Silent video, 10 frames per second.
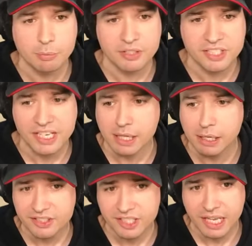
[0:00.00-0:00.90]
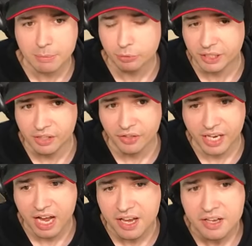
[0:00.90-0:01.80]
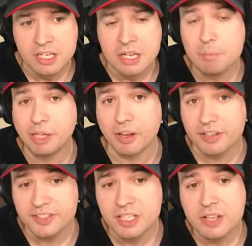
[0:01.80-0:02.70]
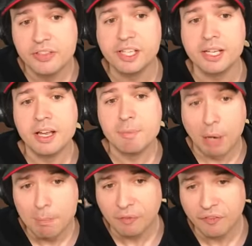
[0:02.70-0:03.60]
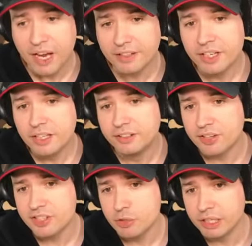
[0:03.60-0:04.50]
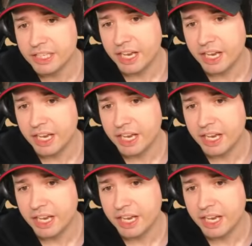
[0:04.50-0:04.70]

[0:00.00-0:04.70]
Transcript: I was still still able to kill the guy because the bump effect doesn't really